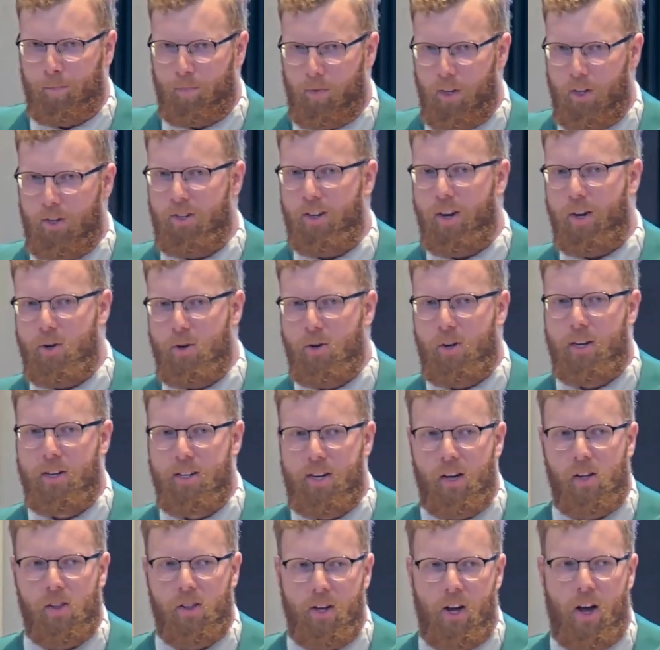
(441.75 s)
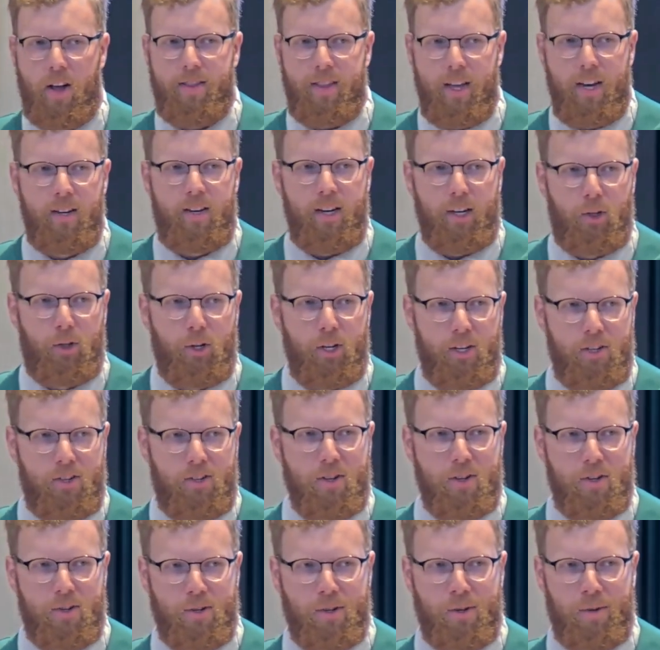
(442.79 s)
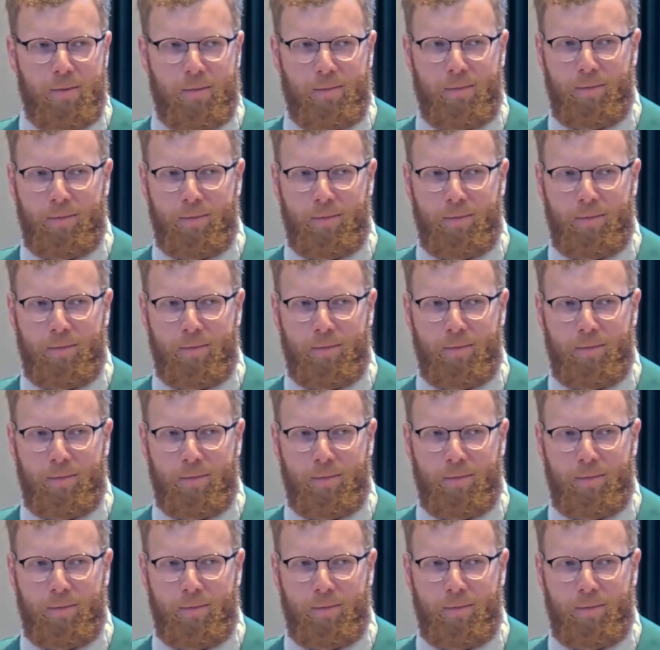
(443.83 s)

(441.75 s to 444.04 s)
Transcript: This is how you can tell the authentic Jesus.